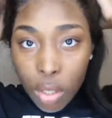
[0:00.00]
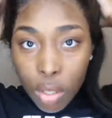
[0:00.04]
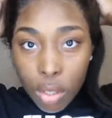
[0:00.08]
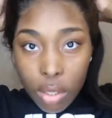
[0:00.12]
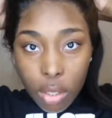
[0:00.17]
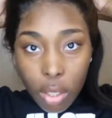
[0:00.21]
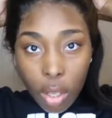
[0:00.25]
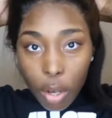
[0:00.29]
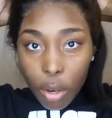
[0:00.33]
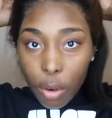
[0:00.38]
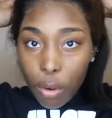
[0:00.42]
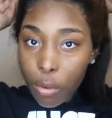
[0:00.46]

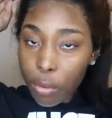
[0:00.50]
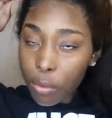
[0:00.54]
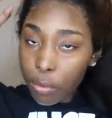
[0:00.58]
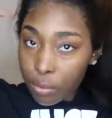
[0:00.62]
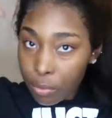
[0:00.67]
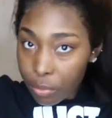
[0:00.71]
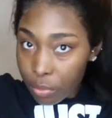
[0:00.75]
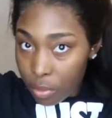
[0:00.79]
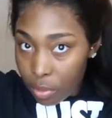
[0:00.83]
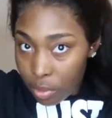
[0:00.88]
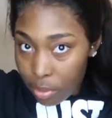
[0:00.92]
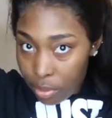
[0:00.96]
So
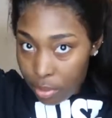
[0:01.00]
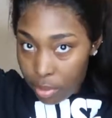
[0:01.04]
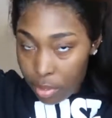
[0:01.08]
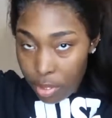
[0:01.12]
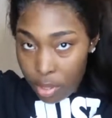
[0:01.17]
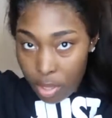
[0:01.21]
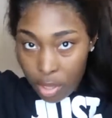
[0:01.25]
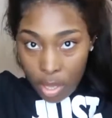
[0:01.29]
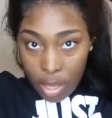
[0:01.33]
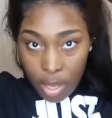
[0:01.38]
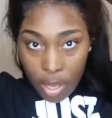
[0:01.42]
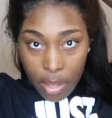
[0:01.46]

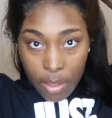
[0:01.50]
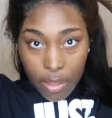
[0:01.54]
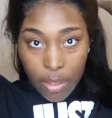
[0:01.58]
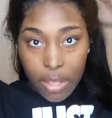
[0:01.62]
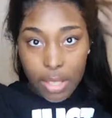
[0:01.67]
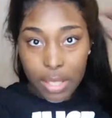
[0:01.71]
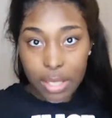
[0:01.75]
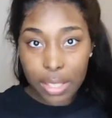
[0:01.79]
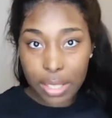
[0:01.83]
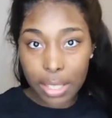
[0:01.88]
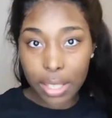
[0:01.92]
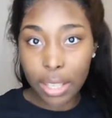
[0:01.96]

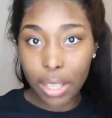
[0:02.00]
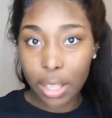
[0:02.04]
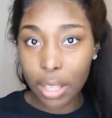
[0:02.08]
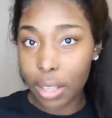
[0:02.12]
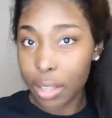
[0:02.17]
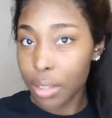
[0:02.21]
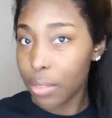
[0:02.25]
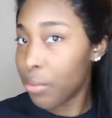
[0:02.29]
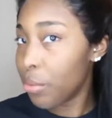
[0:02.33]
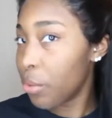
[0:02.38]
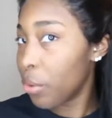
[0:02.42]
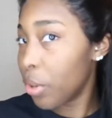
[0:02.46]
this is
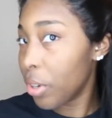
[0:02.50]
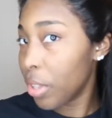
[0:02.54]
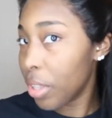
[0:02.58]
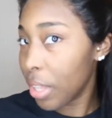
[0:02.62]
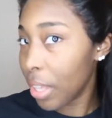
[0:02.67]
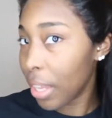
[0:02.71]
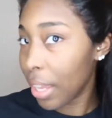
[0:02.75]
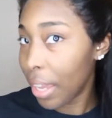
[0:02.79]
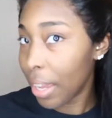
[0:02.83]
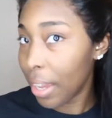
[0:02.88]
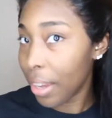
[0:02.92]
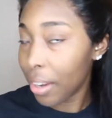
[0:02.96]
it for
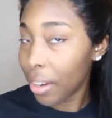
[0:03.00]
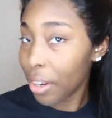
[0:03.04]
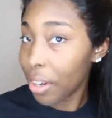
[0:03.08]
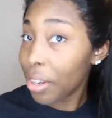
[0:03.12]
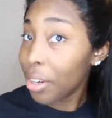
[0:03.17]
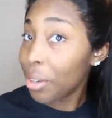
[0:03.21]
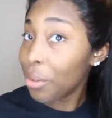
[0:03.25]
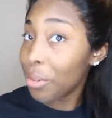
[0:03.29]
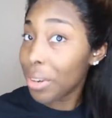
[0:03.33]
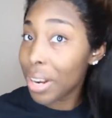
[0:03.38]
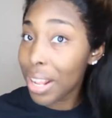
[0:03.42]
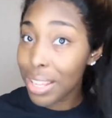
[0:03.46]
the
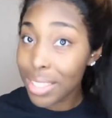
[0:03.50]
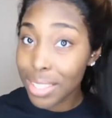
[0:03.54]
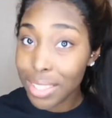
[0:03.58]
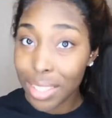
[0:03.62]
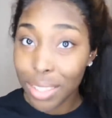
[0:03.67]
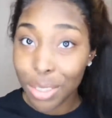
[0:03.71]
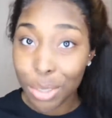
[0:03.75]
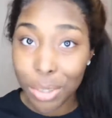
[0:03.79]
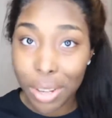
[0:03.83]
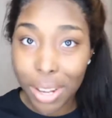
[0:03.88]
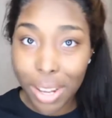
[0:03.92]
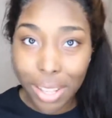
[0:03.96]
hair. When I
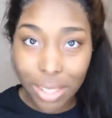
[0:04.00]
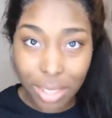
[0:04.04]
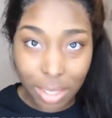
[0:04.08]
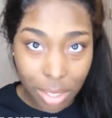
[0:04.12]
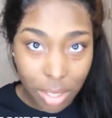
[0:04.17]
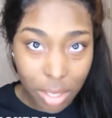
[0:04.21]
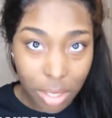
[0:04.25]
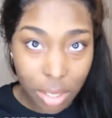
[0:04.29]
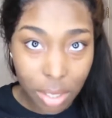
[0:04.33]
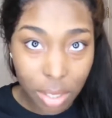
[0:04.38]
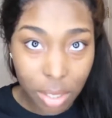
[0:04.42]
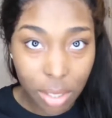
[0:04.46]
say you guys,
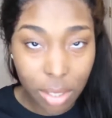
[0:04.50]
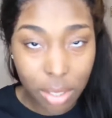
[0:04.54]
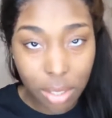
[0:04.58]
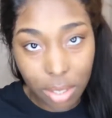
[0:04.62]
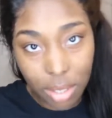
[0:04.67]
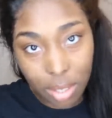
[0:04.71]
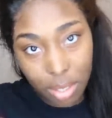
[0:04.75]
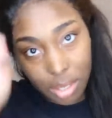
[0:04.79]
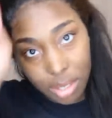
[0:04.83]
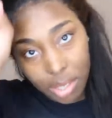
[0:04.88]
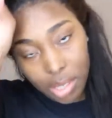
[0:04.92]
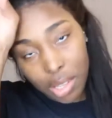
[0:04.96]
this
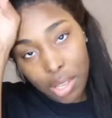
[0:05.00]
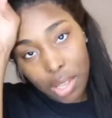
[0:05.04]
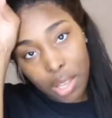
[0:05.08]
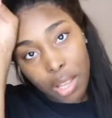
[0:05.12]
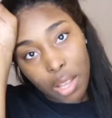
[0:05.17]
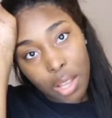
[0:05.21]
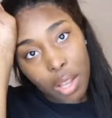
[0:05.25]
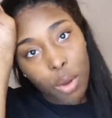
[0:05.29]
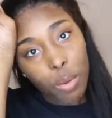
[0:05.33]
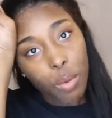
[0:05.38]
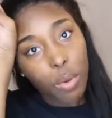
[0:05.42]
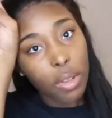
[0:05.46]
looks,
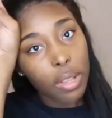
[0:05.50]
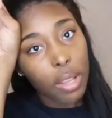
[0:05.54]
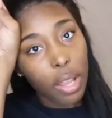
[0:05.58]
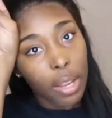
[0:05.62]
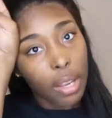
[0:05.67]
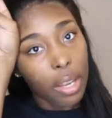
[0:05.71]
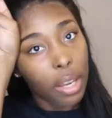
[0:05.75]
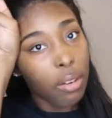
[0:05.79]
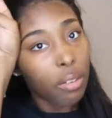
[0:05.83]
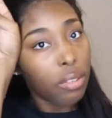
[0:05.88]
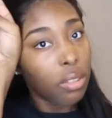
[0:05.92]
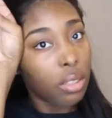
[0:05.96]
well,
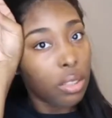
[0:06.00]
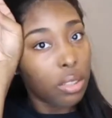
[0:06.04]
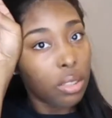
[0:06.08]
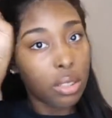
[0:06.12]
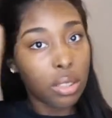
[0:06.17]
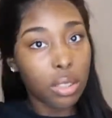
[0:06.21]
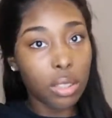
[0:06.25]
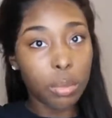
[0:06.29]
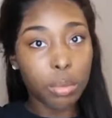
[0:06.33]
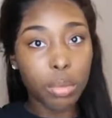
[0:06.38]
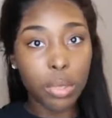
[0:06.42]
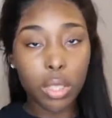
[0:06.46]
y'all can't really
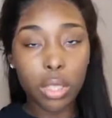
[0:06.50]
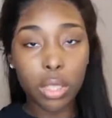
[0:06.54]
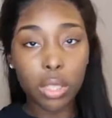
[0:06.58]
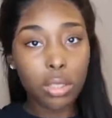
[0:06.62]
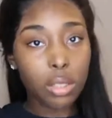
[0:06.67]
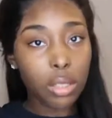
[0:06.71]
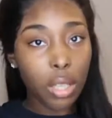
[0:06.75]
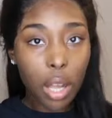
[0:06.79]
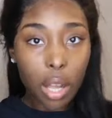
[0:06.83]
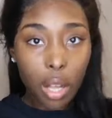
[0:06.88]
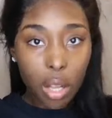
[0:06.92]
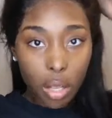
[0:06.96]
see
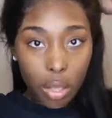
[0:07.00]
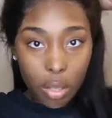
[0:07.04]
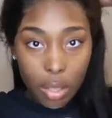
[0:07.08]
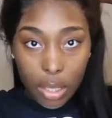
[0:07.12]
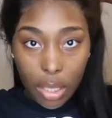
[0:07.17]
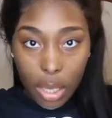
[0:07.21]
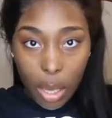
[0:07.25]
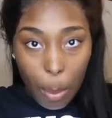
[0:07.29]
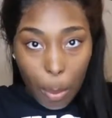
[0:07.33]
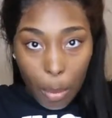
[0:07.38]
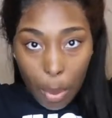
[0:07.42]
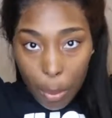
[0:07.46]
because y'all on
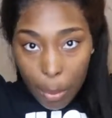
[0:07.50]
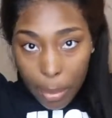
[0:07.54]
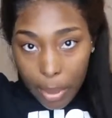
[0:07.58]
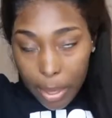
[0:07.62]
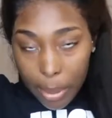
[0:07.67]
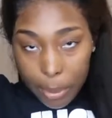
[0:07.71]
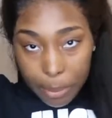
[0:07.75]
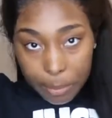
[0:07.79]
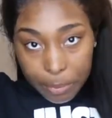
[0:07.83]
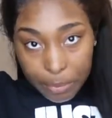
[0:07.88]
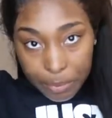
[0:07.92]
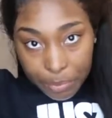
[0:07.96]
camera,
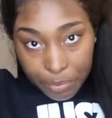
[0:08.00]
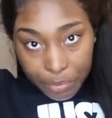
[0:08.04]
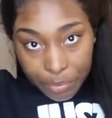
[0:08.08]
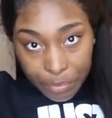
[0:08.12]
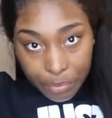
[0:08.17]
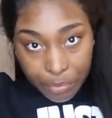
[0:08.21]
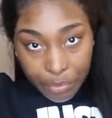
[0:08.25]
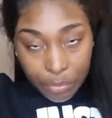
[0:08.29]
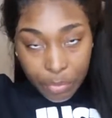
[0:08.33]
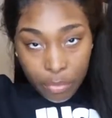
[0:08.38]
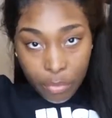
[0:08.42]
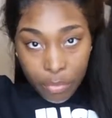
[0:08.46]
but
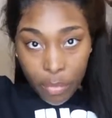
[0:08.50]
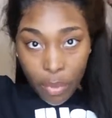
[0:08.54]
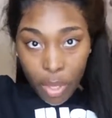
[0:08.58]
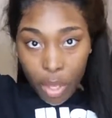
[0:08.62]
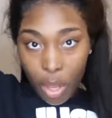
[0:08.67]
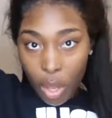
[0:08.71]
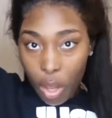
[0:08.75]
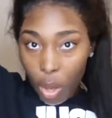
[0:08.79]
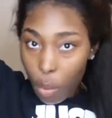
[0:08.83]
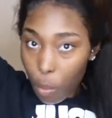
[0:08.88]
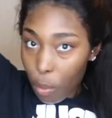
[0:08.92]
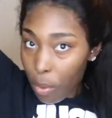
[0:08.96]

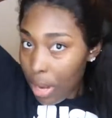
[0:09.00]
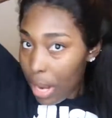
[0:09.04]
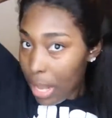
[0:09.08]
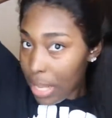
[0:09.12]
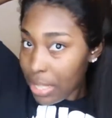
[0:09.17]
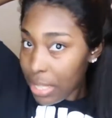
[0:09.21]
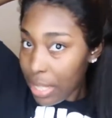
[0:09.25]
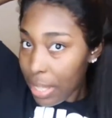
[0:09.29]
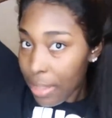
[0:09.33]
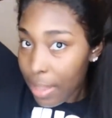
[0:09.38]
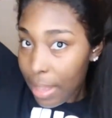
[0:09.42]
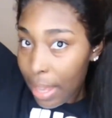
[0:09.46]
when
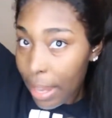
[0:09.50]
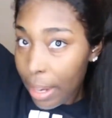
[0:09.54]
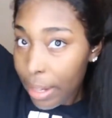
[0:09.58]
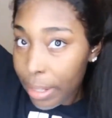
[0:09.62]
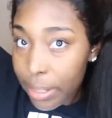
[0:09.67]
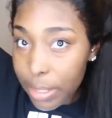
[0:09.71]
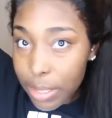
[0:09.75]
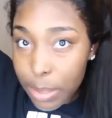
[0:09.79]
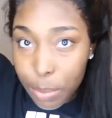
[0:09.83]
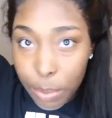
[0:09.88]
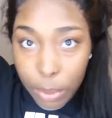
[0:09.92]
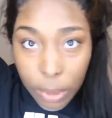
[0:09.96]
I say the hair
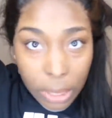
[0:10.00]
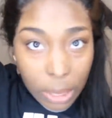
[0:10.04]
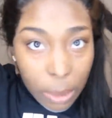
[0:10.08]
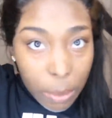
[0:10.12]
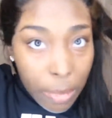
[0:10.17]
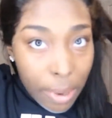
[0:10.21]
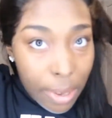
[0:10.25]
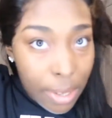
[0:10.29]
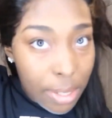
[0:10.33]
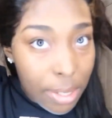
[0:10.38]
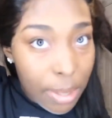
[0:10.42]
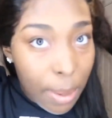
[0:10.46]
is pretty
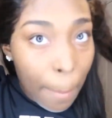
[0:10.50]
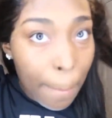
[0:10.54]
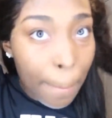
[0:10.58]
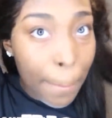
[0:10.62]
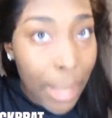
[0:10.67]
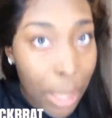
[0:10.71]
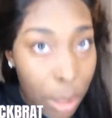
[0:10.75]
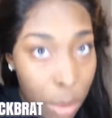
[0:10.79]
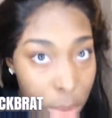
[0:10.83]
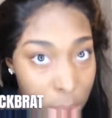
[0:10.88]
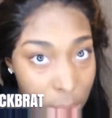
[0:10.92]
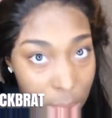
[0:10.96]
much
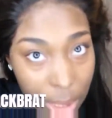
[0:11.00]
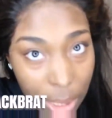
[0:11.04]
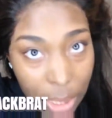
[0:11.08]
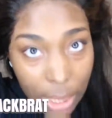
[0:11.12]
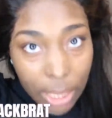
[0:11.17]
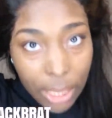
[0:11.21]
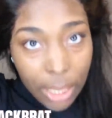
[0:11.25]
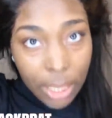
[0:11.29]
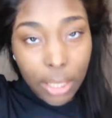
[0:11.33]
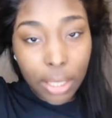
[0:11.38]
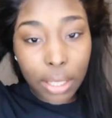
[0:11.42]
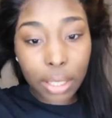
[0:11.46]

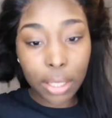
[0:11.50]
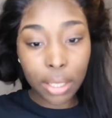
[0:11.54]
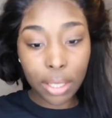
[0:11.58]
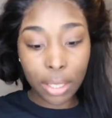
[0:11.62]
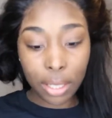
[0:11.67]
melted,